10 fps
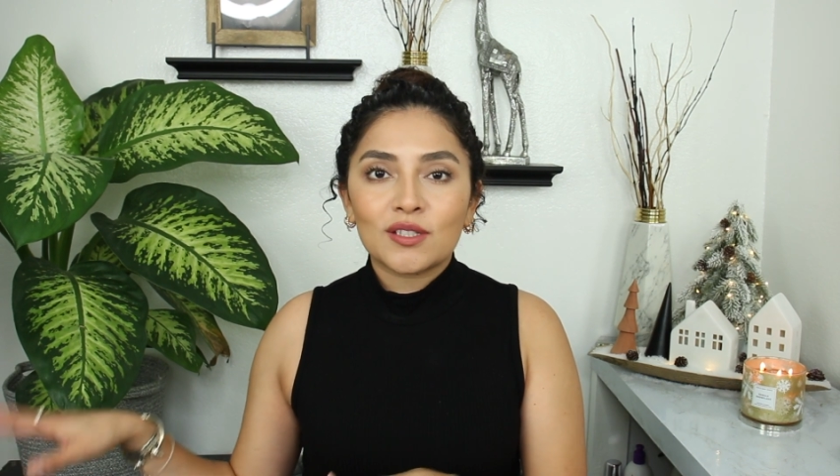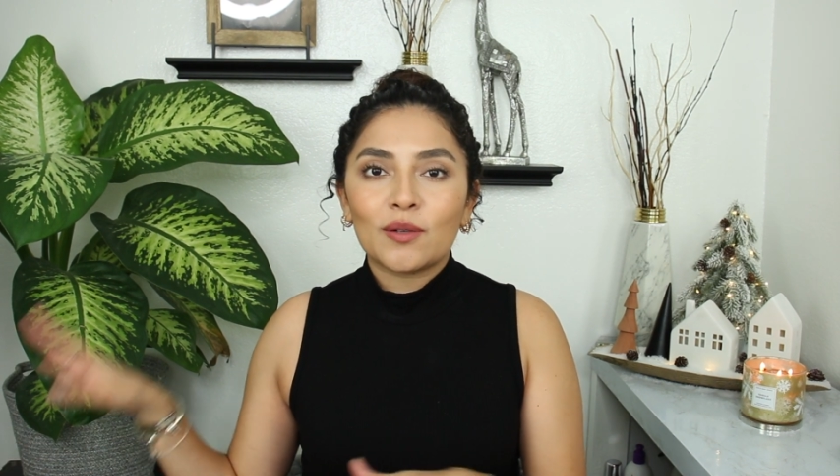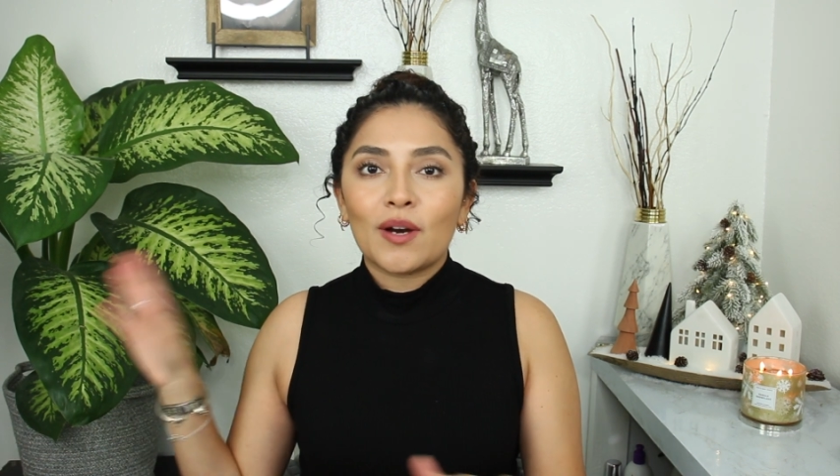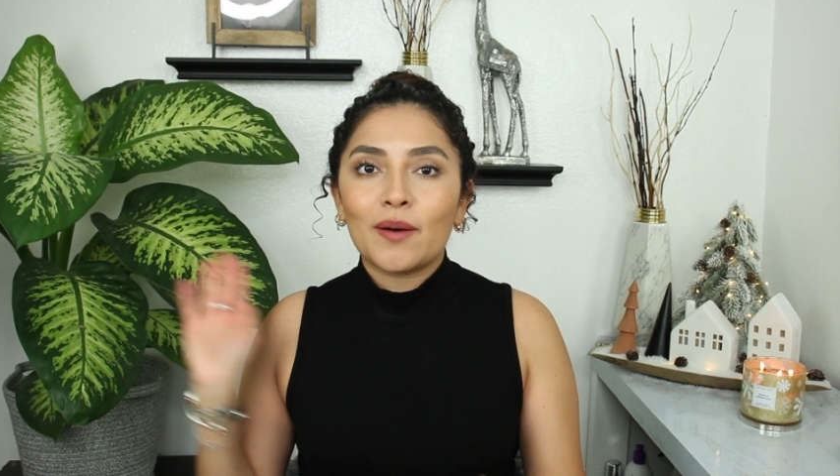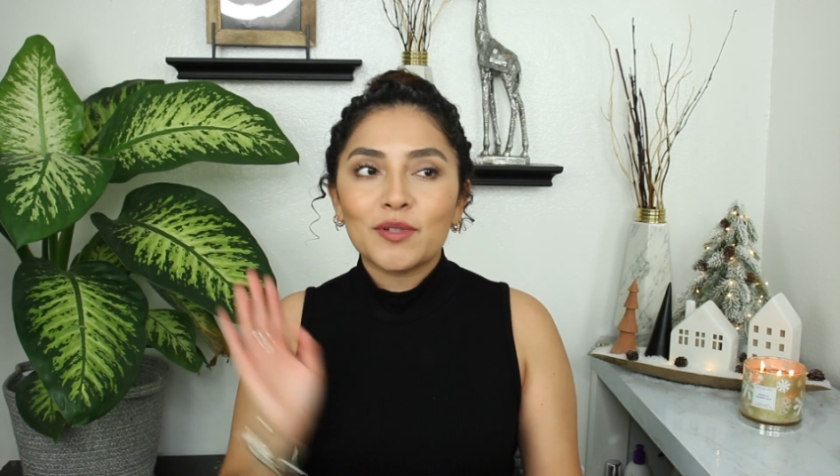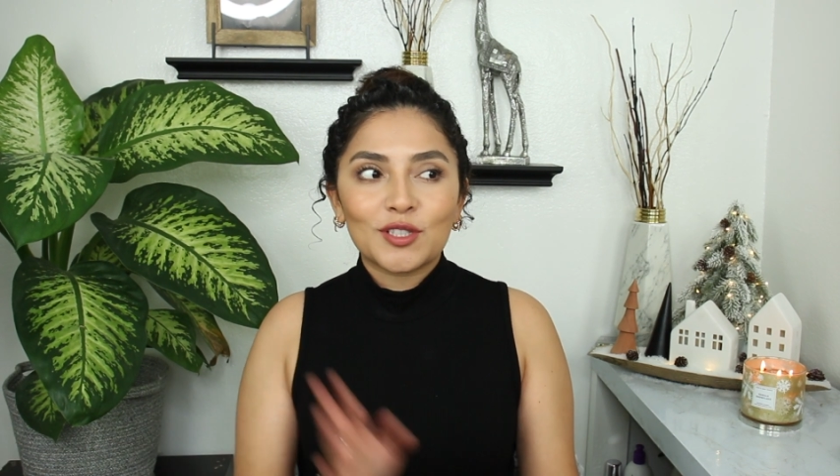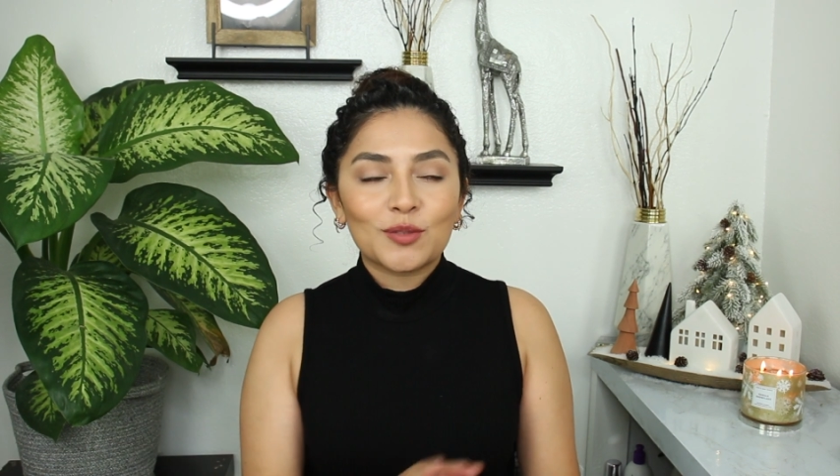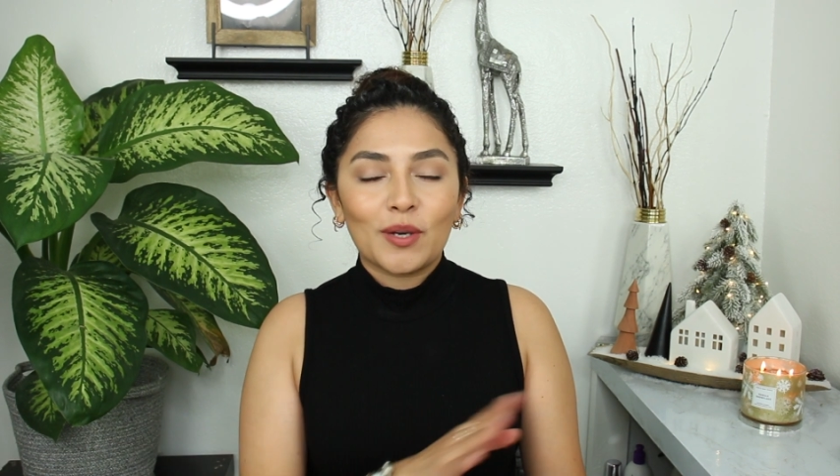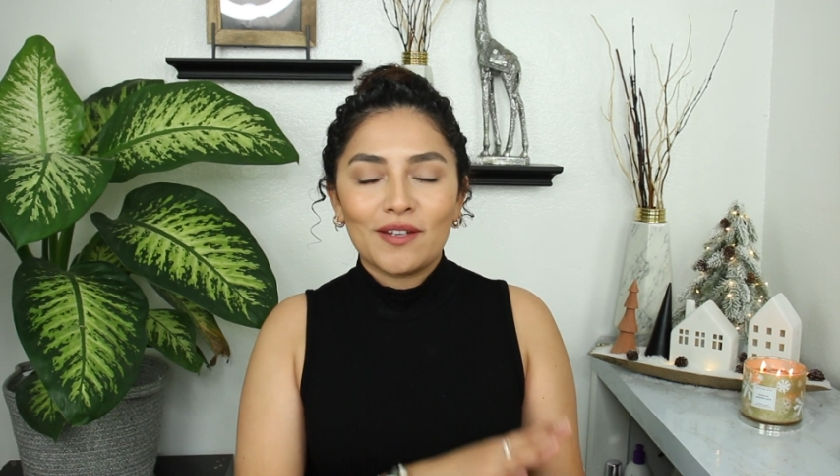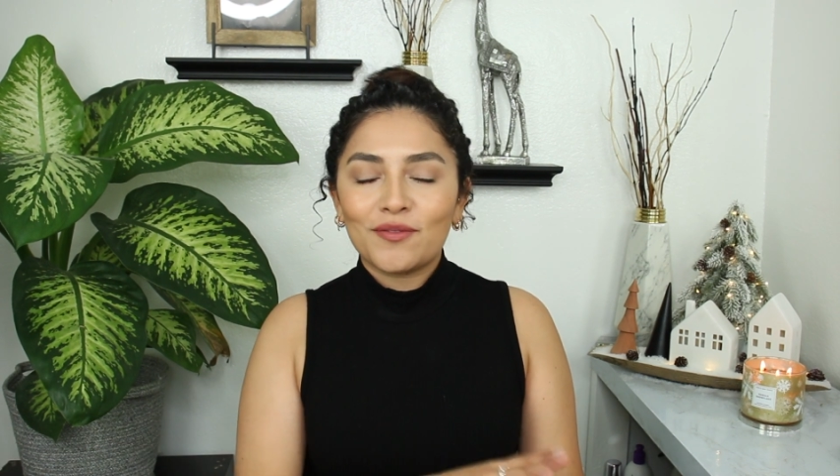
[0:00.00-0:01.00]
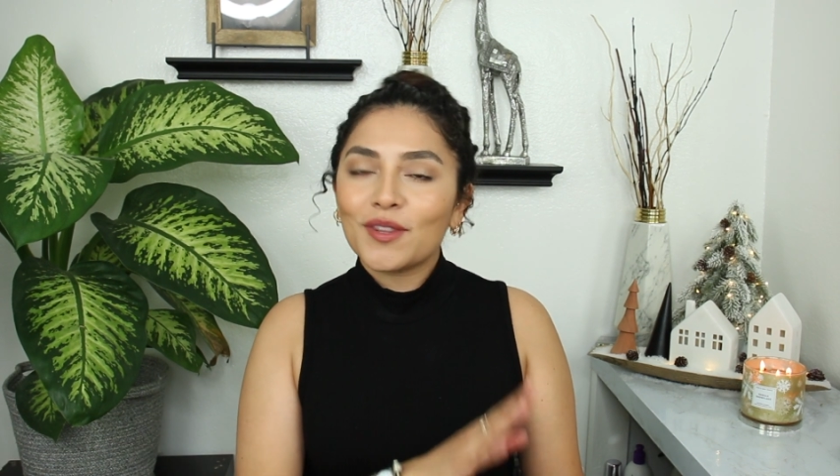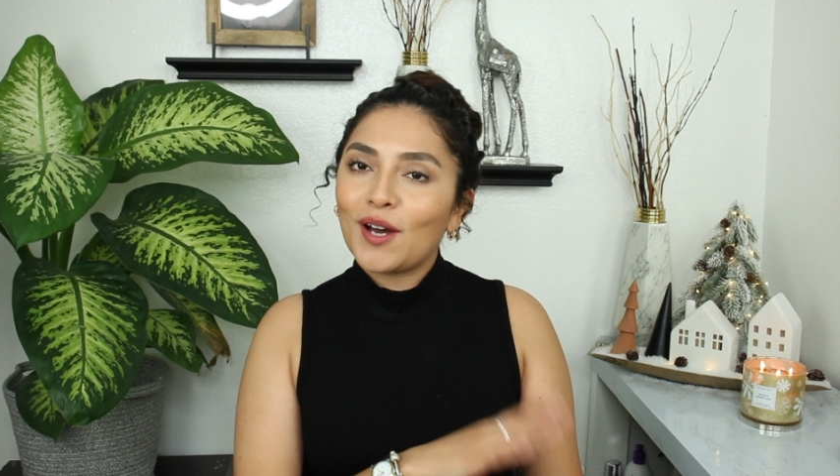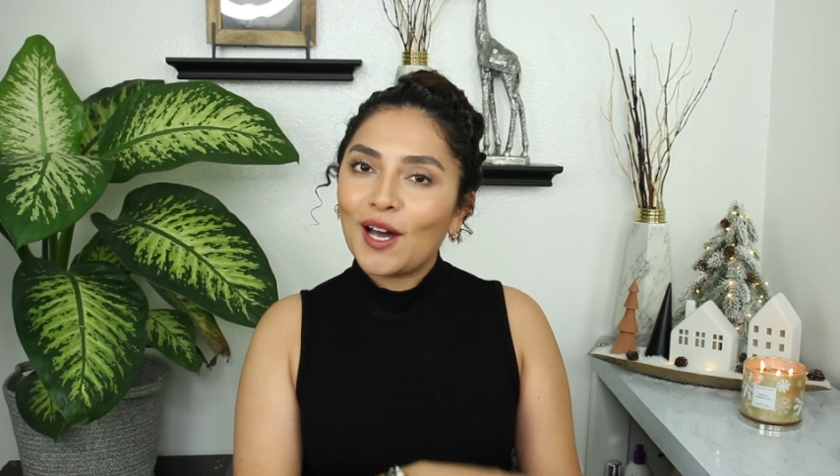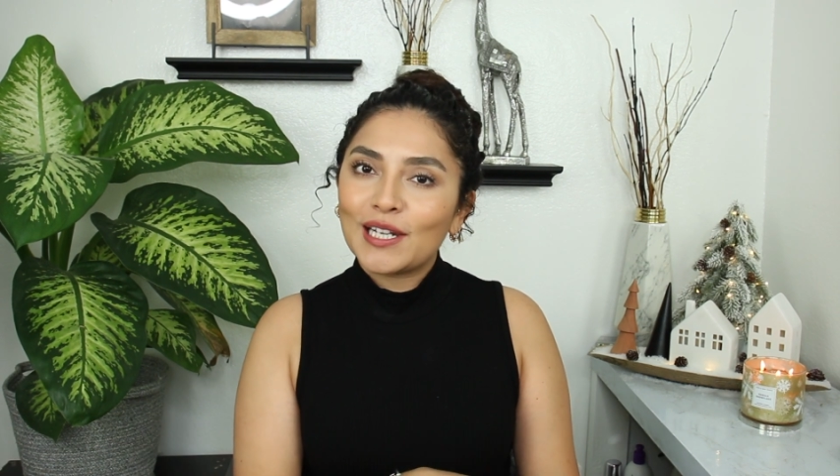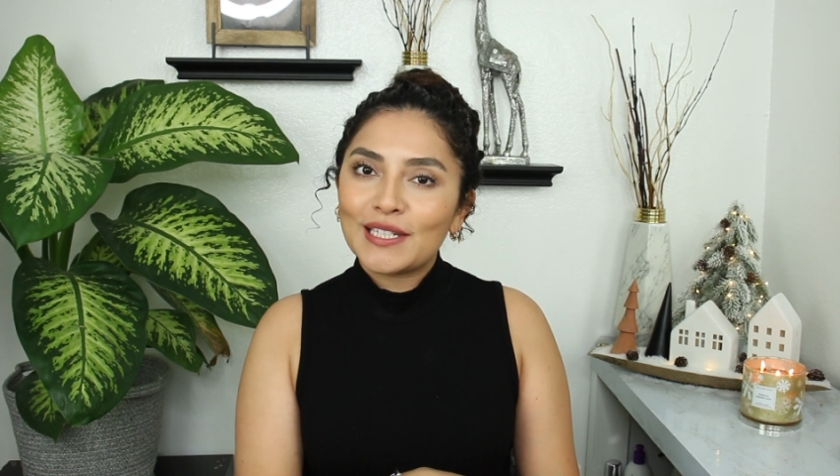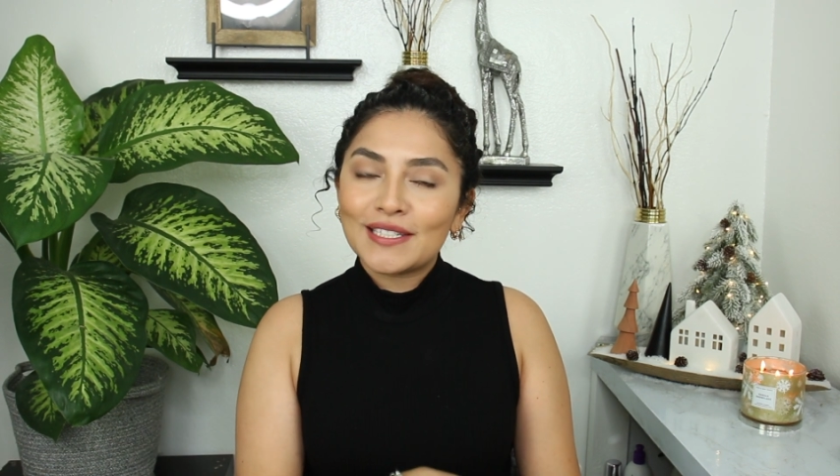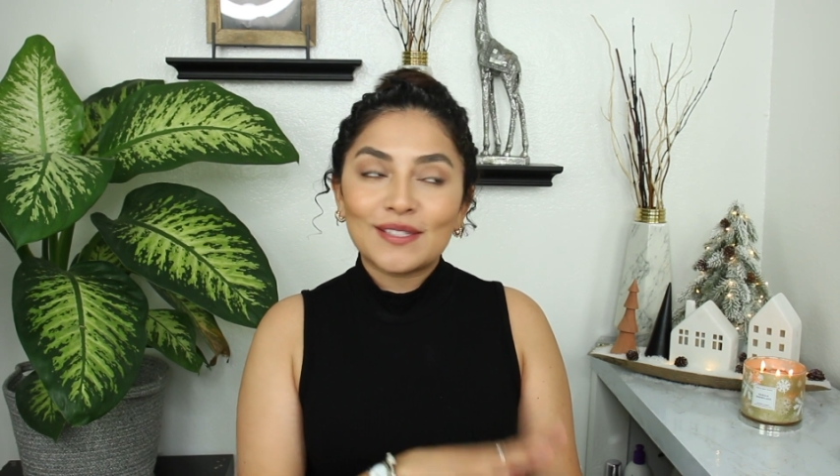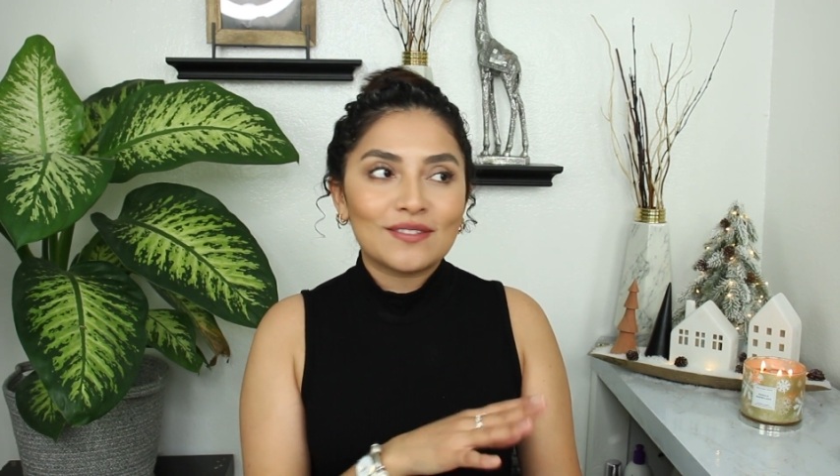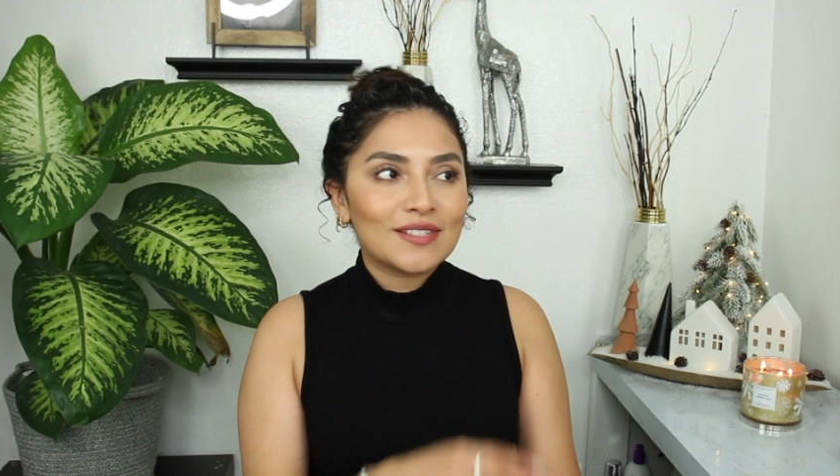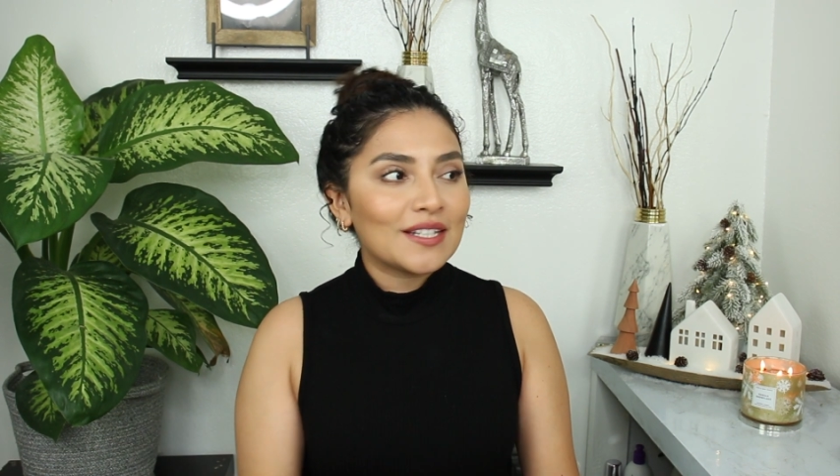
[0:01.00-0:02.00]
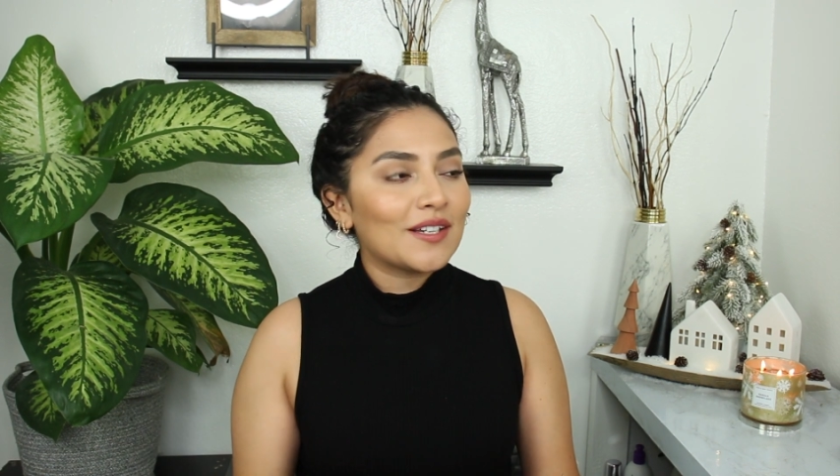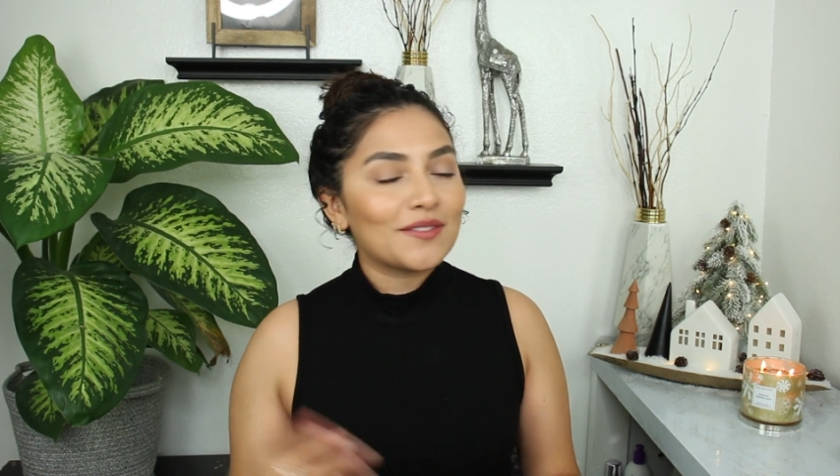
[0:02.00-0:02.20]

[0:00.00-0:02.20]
So I was just waiting for the holidays to see